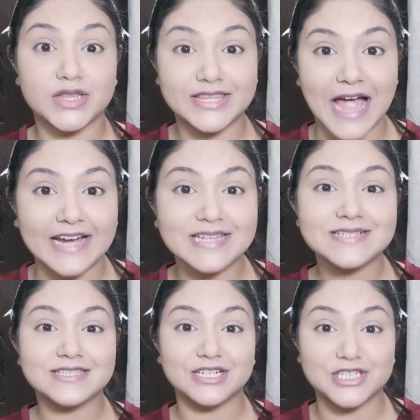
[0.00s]
that
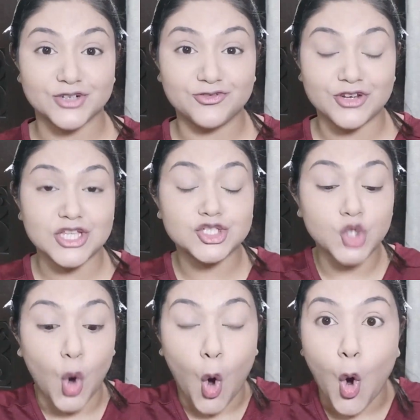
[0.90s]
is the
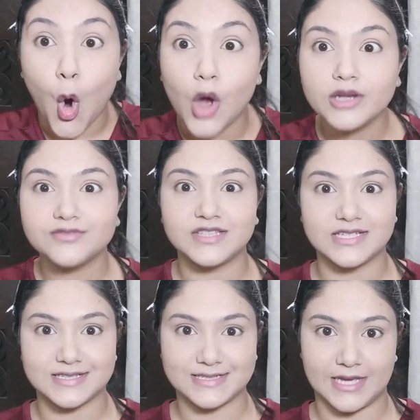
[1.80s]
difference all of
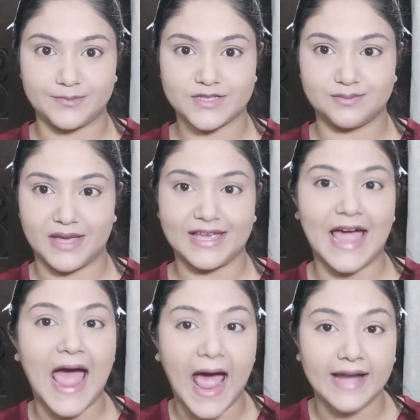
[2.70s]
these steps
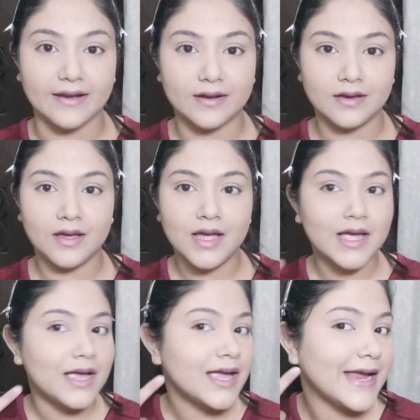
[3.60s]
make, and
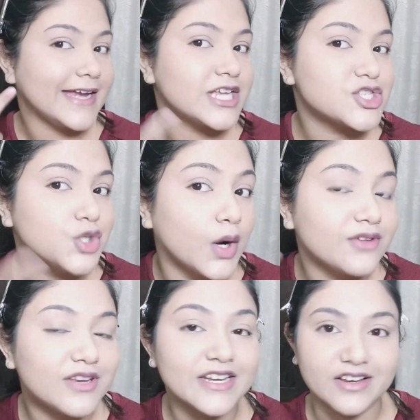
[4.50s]
it has not
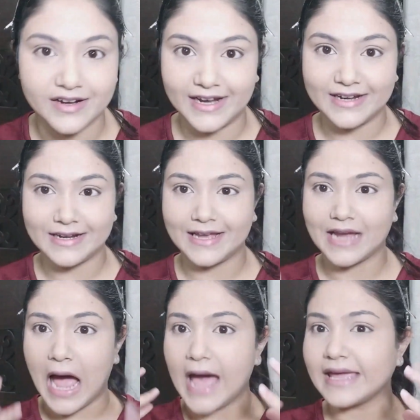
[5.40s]
even grayed.
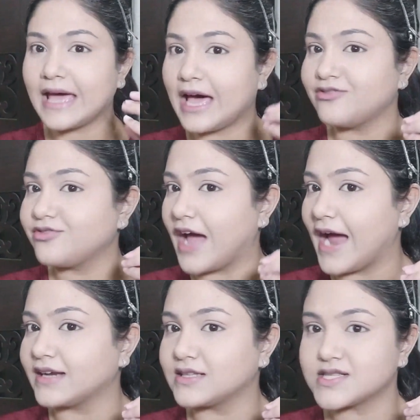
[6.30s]
Like I have
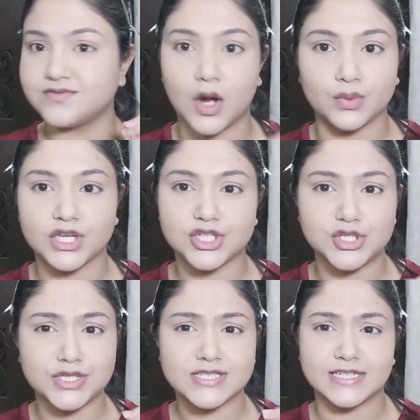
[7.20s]
had this
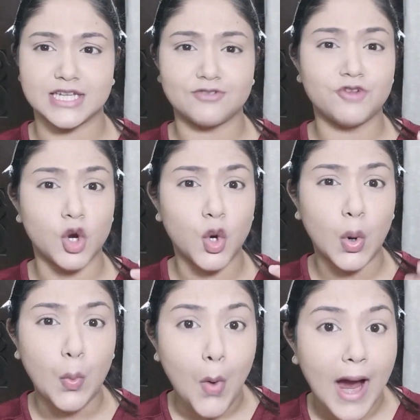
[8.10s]
foundation sitting for
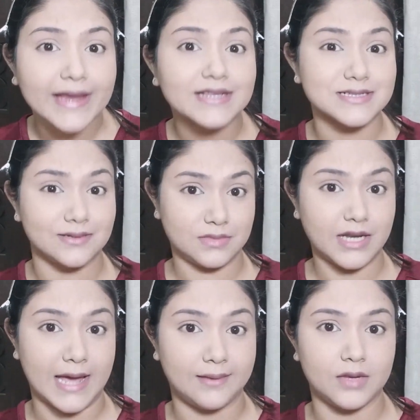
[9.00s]
quite some
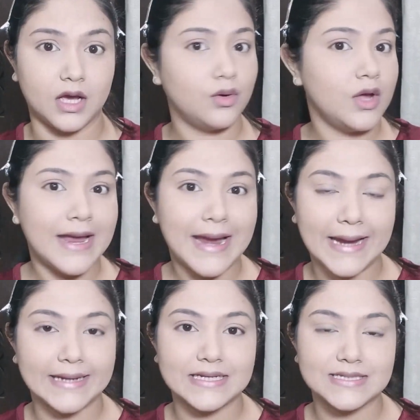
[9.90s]
time now,
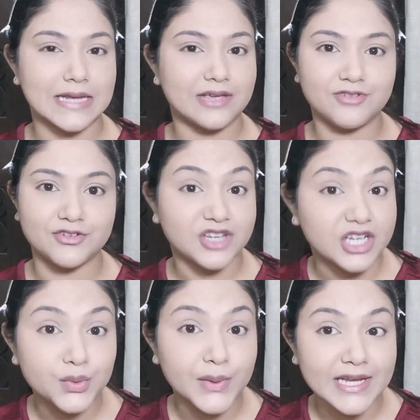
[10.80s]
at least like
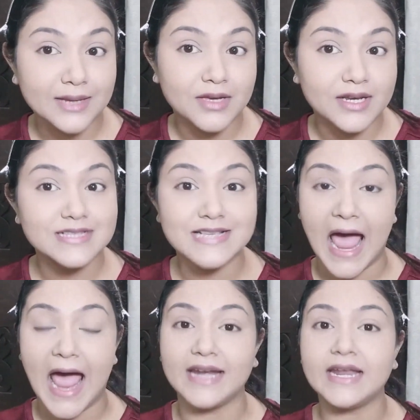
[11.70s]
15-20 minutes,
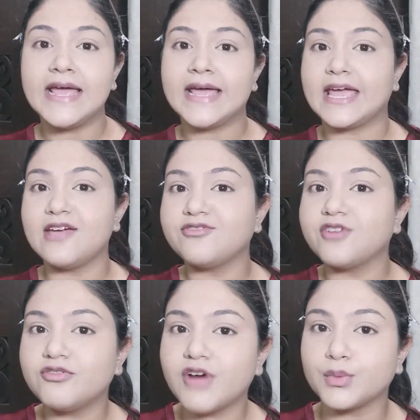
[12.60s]
and
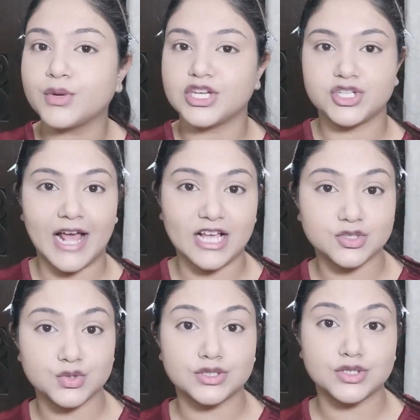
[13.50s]
if a foundation
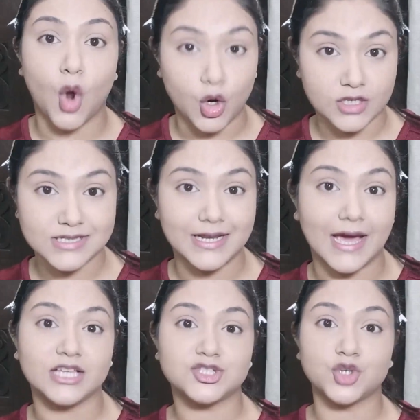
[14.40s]
has to
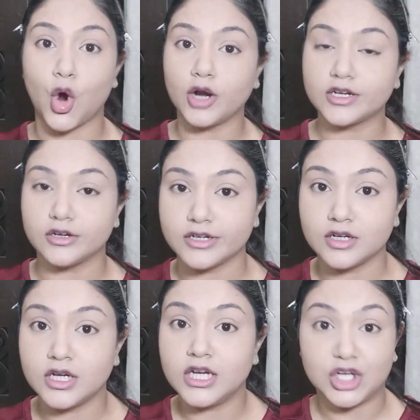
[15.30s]
oxidize or turn
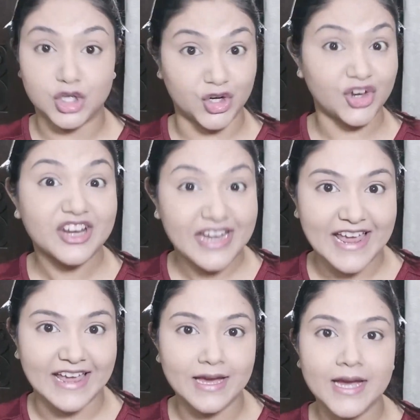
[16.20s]

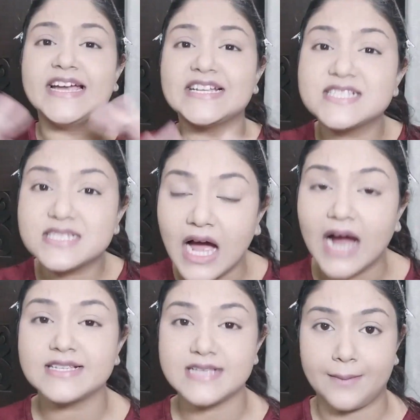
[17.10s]
gray, it
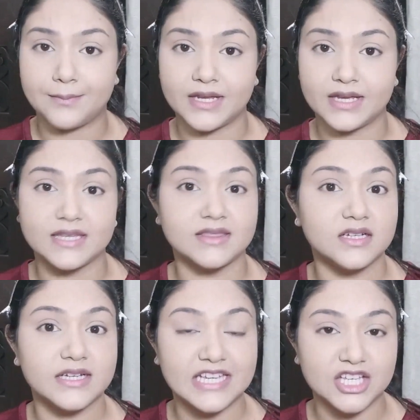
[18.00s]
starts happening in
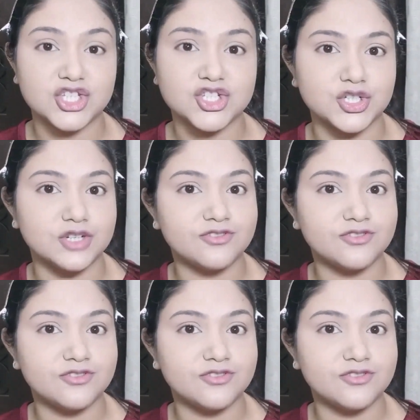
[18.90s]
the initial